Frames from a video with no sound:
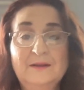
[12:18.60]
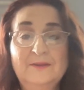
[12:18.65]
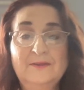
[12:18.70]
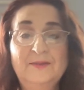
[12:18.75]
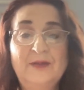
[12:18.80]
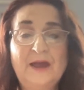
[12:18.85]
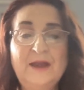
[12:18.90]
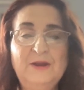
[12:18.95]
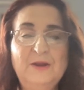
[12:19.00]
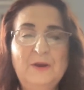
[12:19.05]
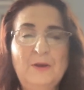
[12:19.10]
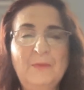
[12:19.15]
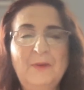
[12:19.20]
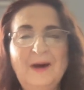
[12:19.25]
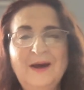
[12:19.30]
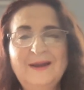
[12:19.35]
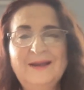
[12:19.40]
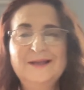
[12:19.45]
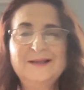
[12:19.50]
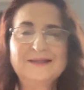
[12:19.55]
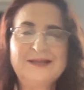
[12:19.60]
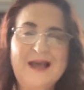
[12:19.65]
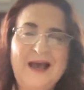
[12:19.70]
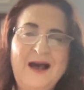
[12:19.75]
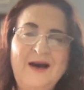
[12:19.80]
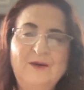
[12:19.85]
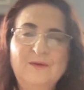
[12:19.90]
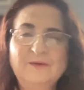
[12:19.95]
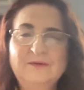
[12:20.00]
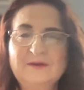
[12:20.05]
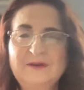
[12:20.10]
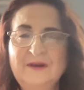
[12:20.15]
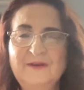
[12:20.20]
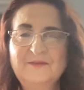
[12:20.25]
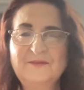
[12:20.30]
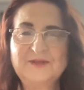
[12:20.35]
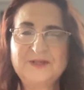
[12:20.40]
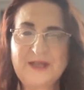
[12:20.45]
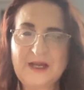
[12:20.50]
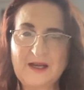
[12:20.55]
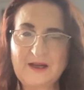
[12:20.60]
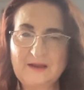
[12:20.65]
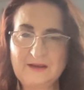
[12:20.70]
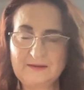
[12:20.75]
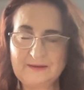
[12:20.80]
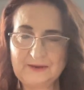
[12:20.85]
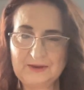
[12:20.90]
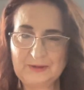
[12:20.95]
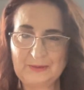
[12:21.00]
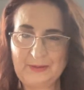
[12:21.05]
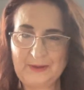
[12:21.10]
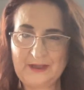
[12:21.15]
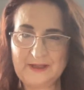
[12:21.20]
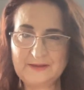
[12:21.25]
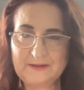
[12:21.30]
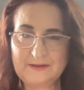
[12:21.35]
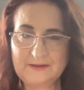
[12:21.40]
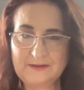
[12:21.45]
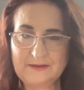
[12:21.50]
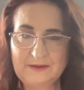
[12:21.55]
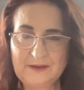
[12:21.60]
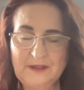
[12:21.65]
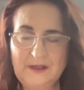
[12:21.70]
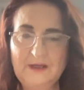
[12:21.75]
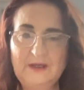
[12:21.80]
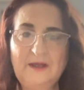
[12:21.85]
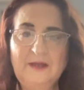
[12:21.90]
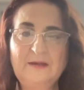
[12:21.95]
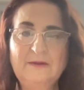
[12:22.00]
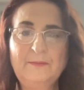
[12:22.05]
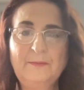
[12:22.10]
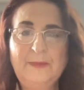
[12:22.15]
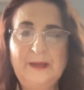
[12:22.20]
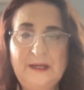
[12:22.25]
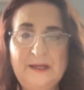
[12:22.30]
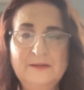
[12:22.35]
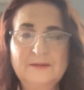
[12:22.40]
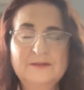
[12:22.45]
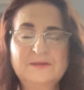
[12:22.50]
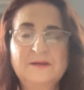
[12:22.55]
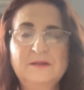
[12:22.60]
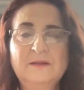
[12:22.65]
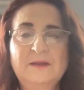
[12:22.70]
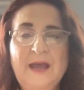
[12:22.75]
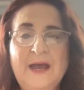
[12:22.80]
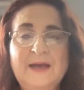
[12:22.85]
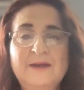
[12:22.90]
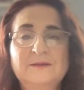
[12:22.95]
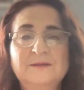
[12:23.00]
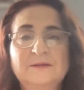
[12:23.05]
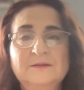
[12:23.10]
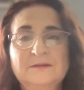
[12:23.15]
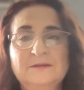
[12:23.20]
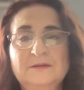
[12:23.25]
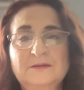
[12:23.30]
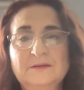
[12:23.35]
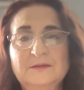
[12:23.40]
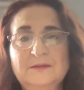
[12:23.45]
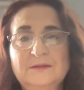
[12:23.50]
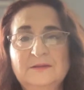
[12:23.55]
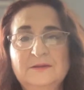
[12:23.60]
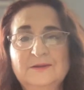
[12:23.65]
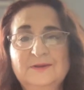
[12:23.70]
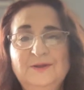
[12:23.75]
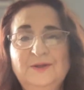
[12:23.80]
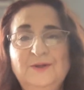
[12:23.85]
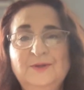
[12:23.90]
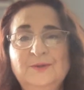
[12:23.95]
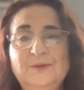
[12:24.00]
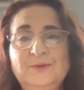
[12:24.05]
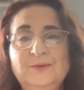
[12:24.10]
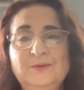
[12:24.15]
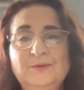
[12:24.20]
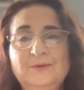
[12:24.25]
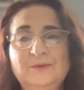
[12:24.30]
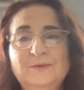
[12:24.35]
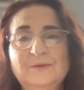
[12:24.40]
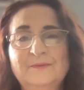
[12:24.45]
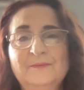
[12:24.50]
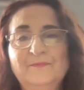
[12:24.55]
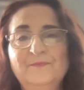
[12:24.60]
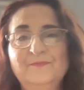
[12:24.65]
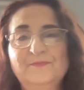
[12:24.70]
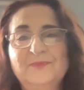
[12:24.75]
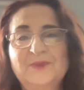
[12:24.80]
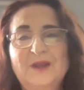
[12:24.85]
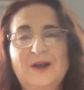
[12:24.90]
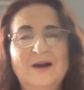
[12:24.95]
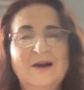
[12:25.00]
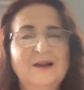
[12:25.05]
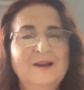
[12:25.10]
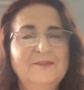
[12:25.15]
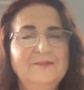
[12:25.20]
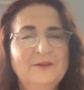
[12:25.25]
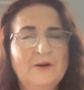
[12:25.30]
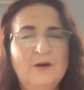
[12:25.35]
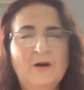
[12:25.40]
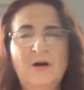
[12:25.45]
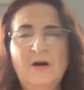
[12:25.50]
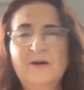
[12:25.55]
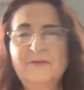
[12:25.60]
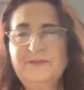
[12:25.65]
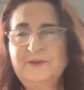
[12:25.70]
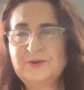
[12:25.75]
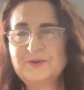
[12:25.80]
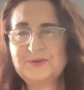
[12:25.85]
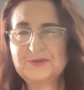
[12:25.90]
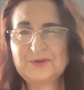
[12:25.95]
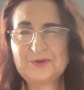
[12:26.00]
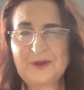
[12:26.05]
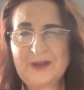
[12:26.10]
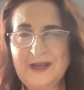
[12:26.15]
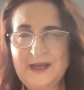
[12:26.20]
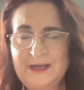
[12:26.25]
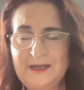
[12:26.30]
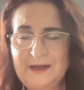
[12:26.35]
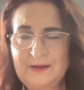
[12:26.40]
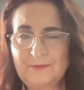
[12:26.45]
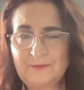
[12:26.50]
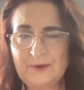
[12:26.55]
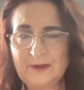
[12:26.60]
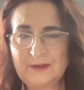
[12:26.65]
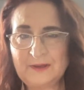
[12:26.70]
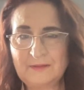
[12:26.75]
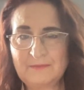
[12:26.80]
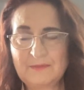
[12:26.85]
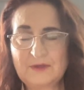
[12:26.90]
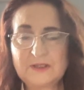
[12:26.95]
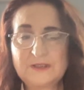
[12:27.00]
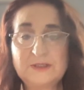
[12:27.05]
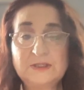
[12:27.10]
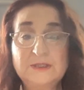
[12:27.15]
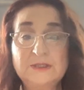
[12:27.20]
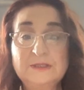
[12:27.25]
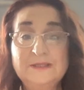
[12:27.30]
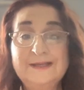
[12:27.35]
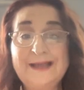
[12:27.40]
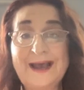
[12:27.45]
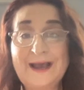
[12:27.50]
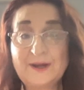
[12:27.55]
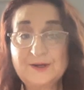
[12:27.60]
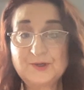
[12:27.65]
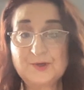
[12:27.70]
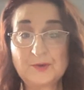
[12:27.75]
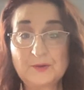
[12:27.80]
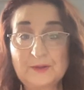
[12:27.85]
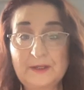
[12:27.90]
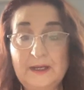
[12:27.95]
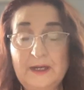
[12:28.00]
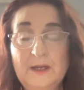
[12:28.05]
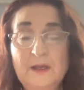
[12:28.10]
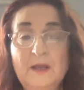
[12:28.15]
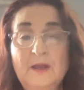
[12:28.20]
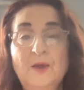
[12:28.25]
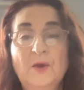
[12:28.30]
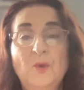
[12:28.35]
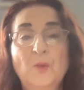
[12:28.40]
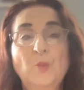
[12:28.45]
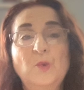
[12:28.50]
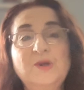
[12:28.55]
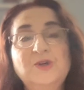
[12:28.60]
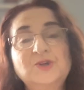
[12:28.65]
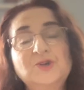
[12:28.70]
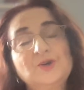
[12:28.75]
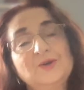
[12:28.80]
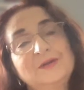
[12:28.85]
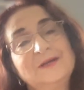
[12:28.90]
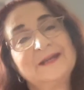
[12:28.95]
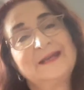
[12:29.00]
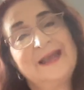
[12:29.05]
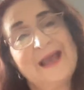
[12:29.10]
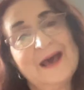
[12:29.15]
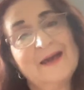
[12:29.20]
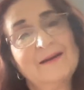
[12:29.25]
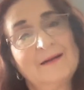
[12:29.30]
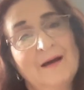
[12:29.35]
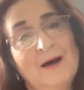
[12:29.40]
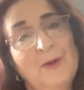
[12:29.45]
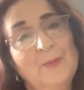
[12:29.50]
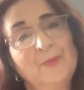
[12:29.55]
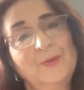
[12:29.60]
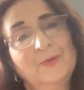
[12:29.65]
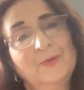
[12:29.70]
then your body is out of sync a little bit. It means that you kind of are off your circadian rhythm, because naturally we should get up